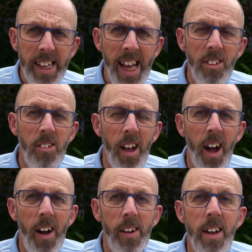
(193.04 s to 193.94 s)
it gets
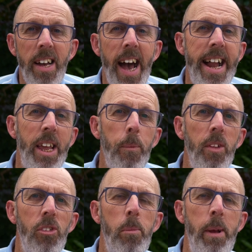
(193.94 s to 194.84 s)
dark, and you
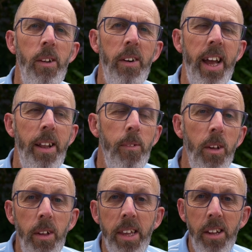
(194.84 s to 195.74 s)
want to be looking,
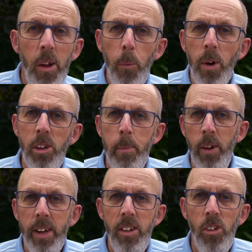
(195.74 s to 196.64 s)
you don't want to be
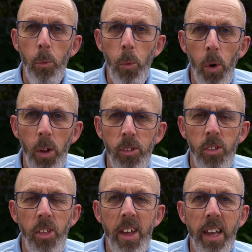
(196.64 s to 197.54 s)
looking
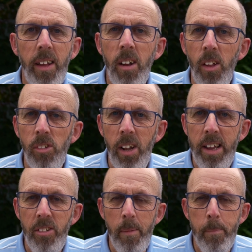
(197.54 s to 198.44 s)
towards the
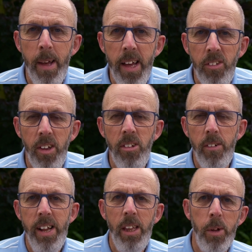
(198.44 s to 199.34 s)
constellation of Perseus.
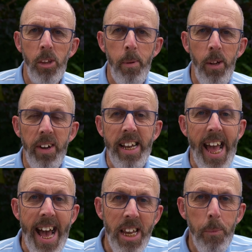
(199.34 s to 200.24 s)
You really want to be
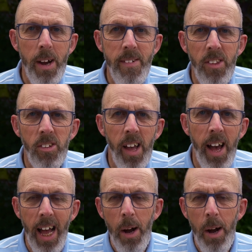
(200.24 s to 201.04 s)
looking anywhere in the sky.